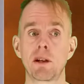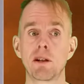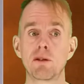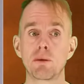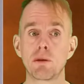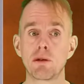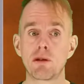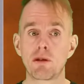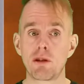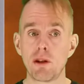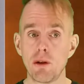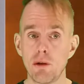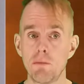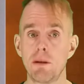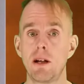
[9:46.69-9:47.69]
We're going to
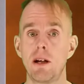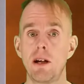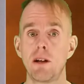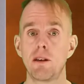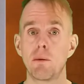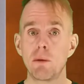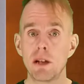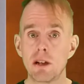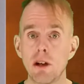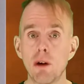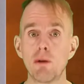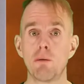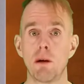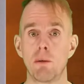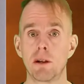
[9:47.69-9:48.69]
assume that we
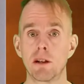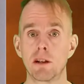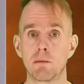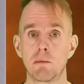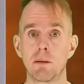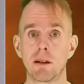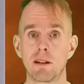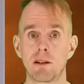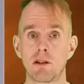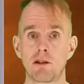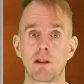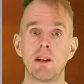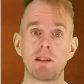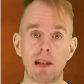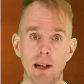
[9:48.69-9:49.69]
know where we're going to be building the
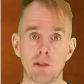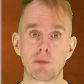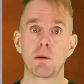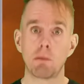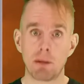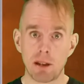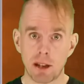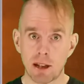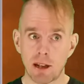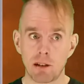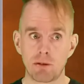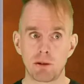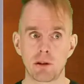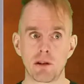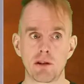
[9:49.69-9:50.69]
site, as will be the
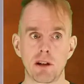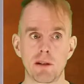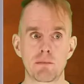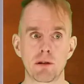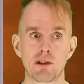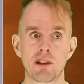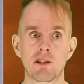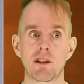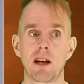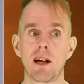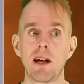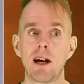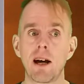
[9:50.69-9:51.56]
case for your design project,